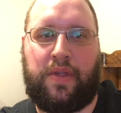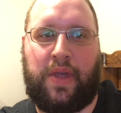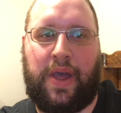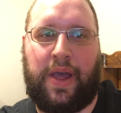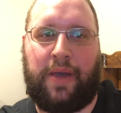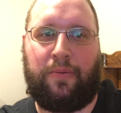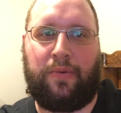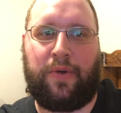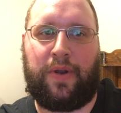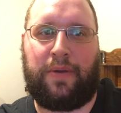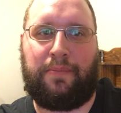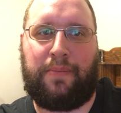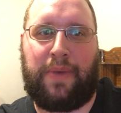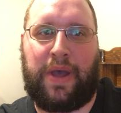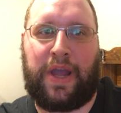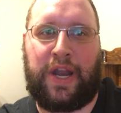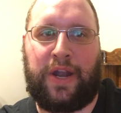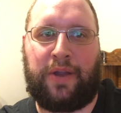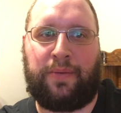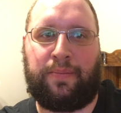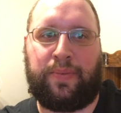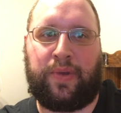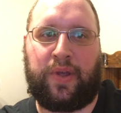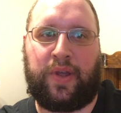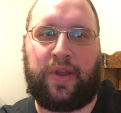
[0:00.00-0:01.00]
I wouldn't mind
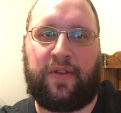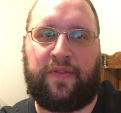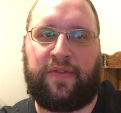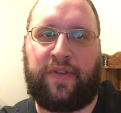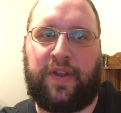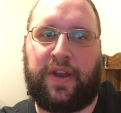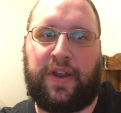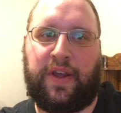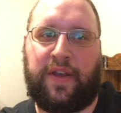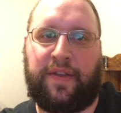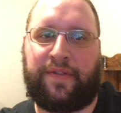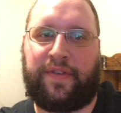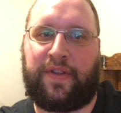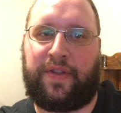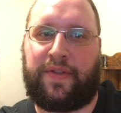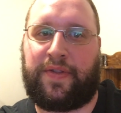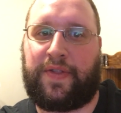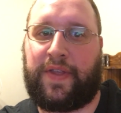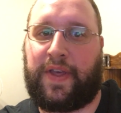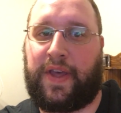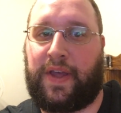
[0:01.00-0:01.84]
it, but if he doesn't,